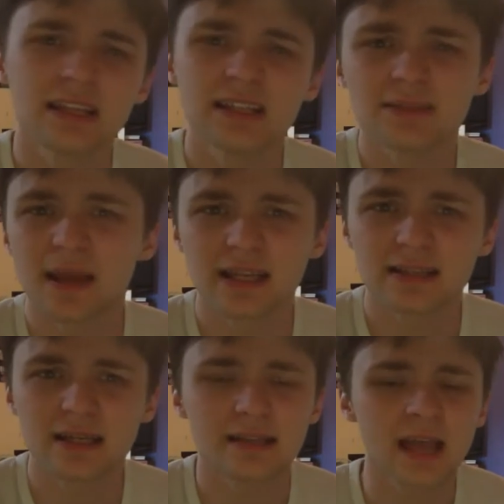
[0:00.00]
doesn't make any
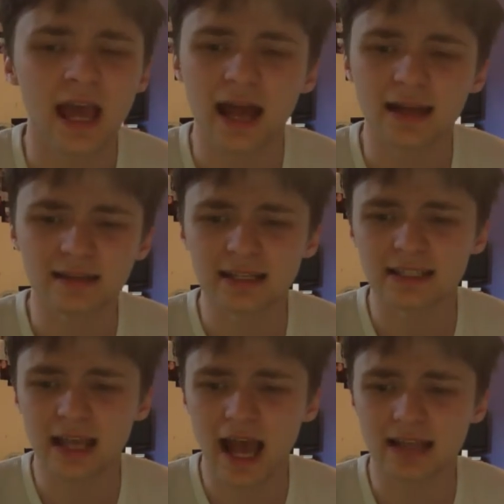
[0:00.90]
sense, and unless
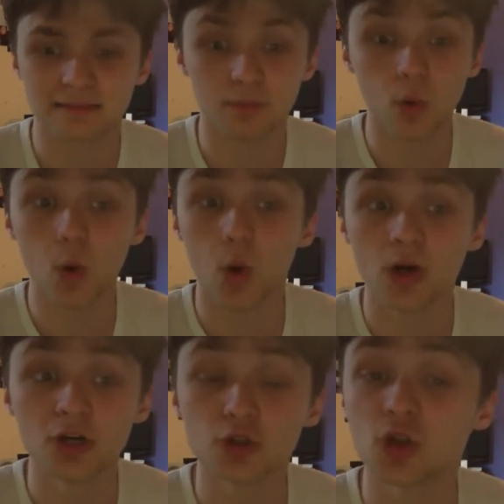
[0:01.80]
it adds more
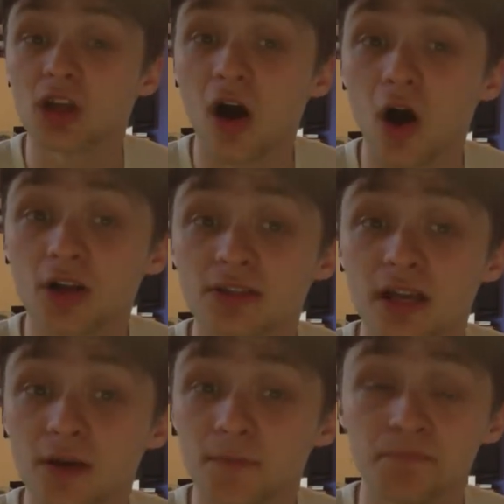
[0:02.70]
to the card's
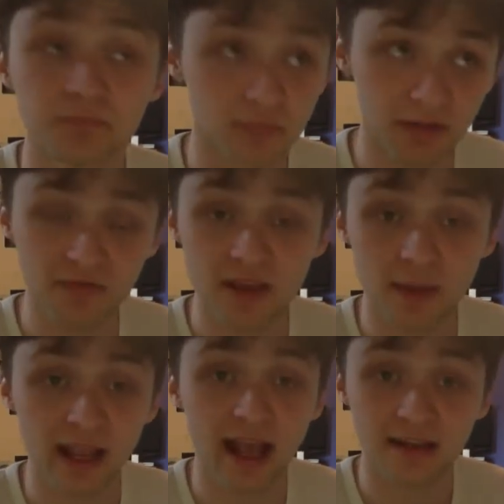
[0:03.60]

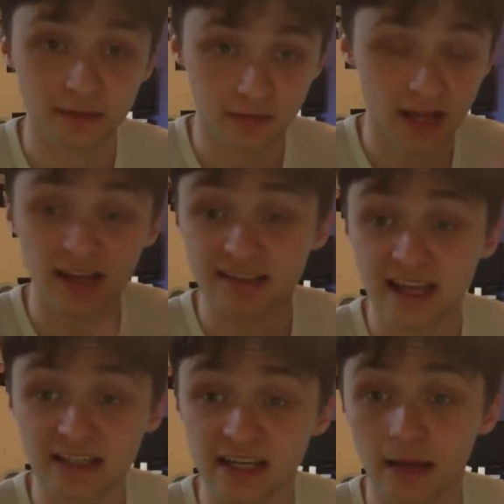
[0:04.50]
theming and like
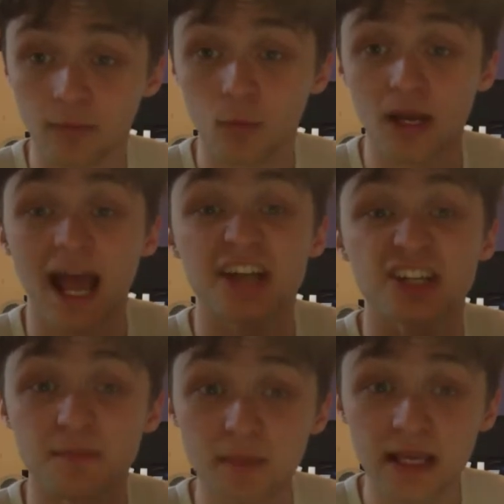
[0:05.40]
aesthetic and what it
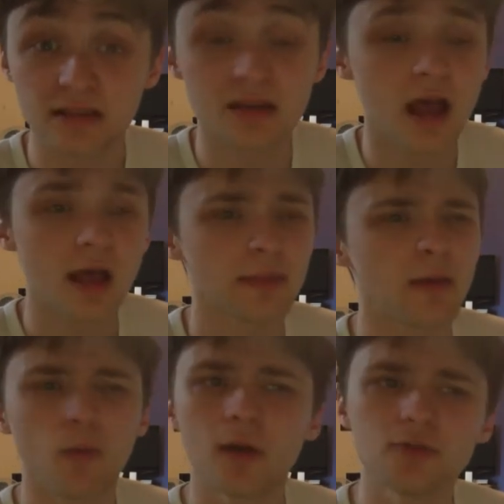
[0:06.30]
actually means,
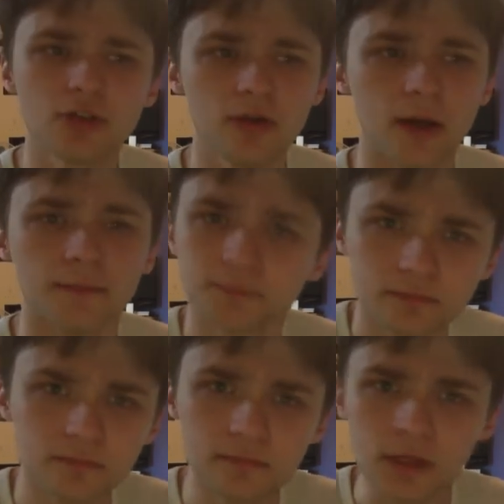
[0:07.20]
then why would you do it?
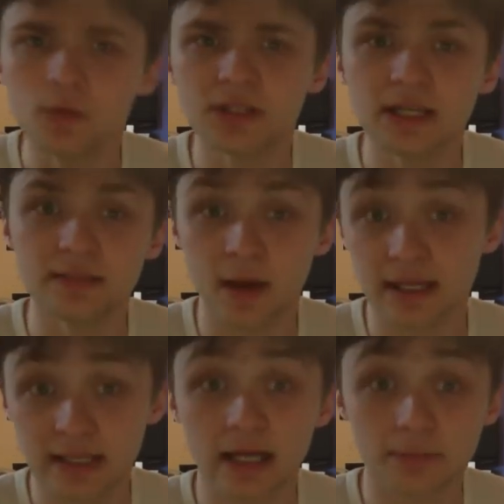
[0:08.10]
Which is my
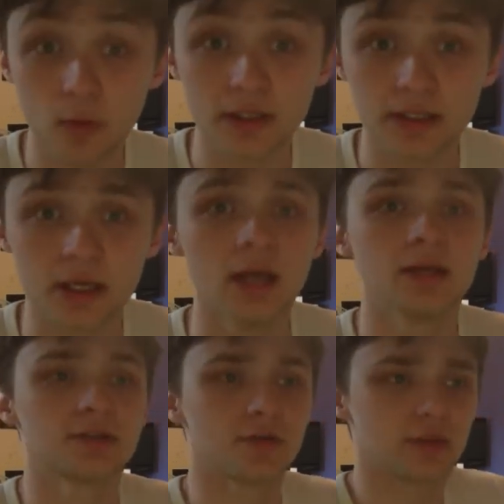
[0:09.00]
exact point.
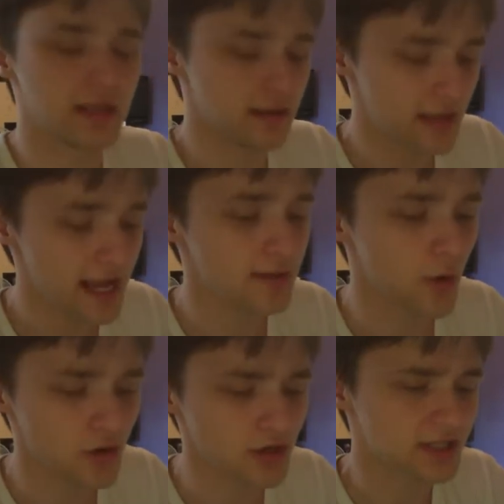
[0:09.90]
So the name
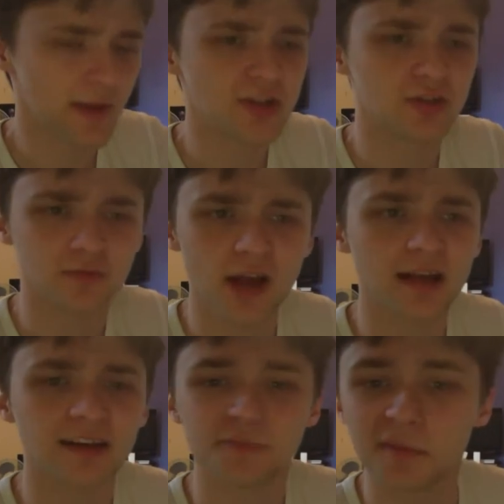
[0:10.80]
Odd Eyes Pendulum
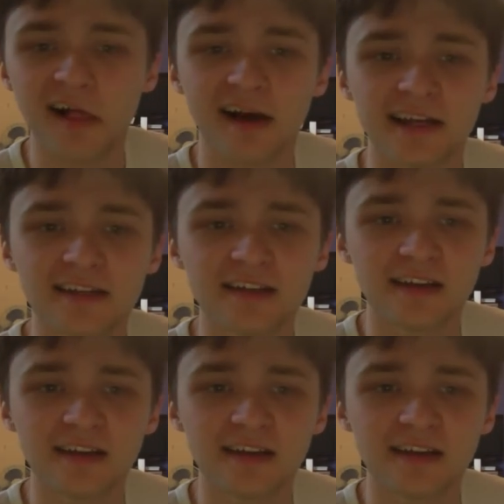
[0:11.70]
Dragon implied